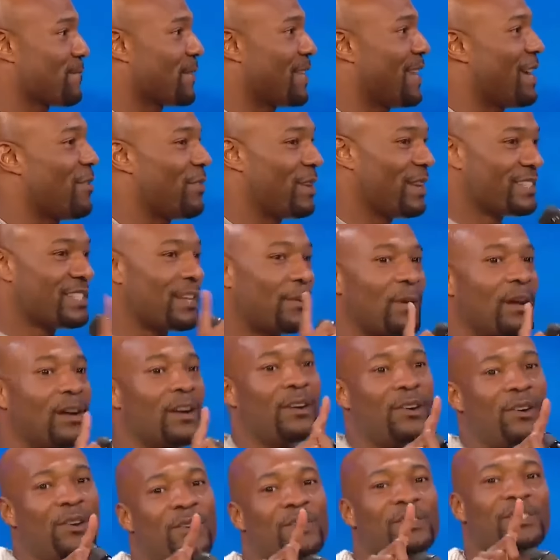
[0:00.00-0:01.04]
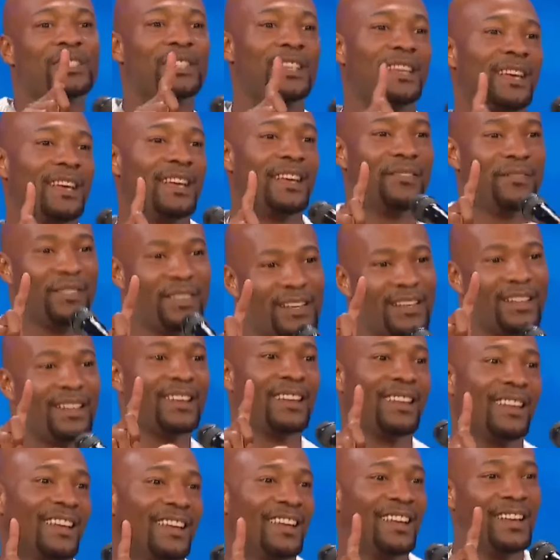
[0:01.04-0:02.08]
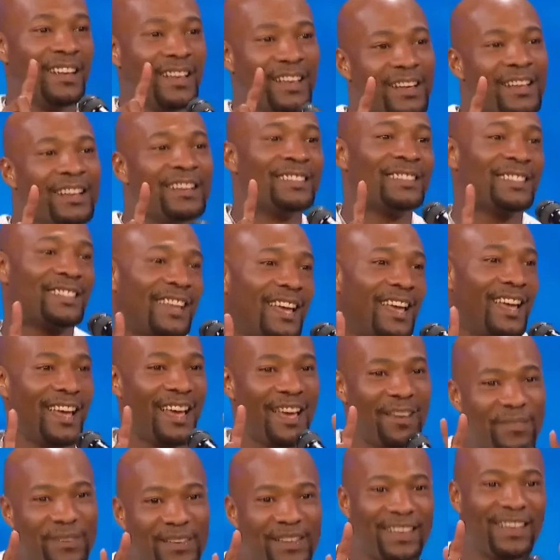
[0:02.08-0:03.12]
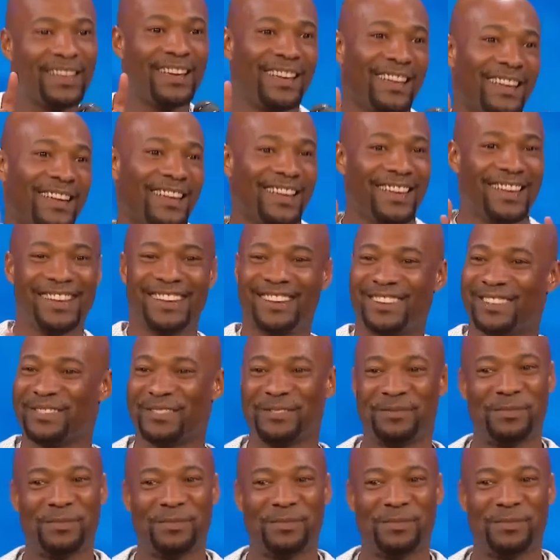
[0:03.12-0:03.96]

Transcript: They over there talking about, oh, seven, seven.